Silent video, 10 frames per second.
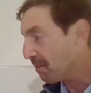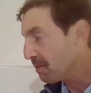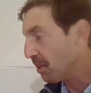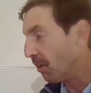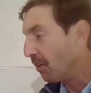
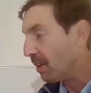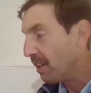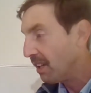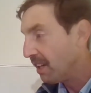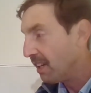So
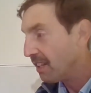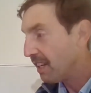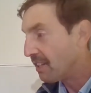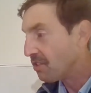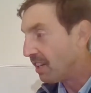
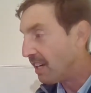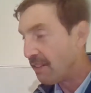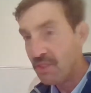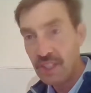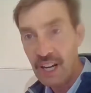nice to
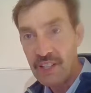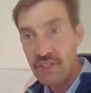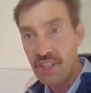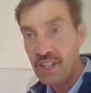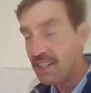have you guys
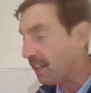there.